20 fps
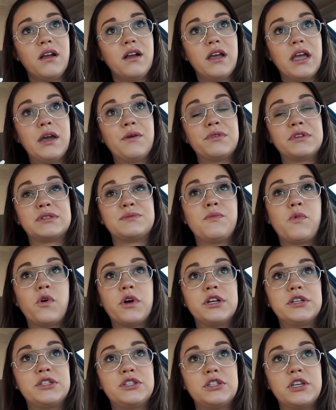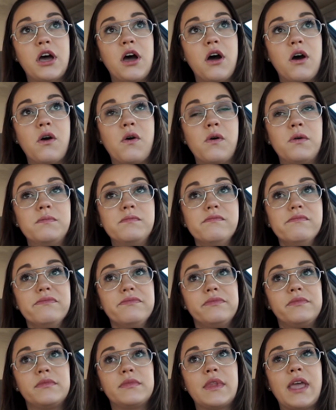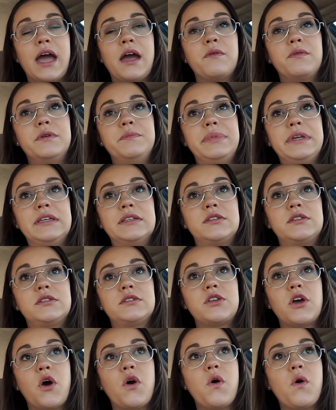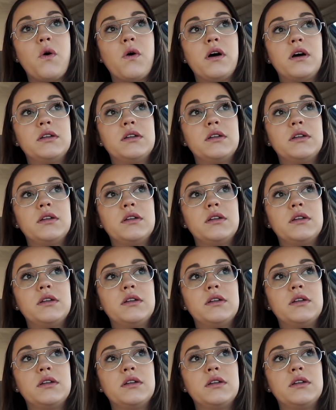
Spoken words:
it was more so I would be so